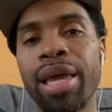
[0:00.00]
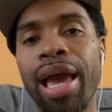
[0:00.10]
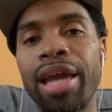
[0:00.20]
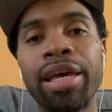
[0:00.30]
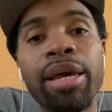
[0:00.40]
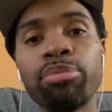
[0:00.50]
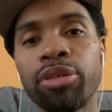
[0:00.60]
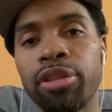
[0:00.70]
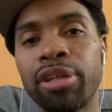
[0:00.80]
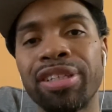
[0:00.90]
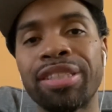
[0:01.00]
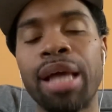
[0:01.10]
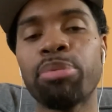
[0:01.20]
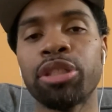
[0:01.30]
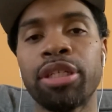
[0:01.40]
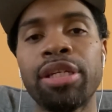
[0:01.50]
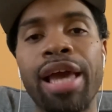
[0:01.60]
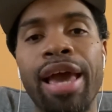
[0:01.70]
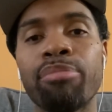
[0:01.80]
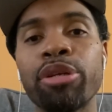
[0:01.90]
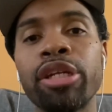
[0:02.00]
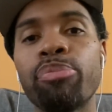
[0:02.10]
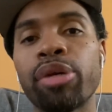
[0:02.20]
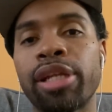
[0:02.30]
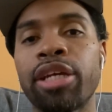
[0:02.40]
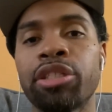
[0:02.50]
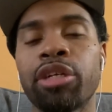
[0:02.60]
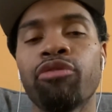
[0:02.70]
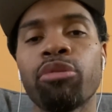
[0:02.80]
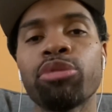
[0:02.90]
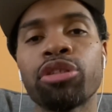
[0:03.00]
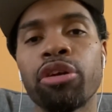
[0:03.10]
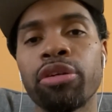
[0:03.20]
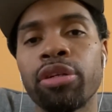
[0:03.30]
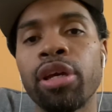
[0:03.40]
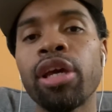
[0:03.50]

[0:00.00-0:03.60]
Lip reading: and hip to the deception and manipulation from certain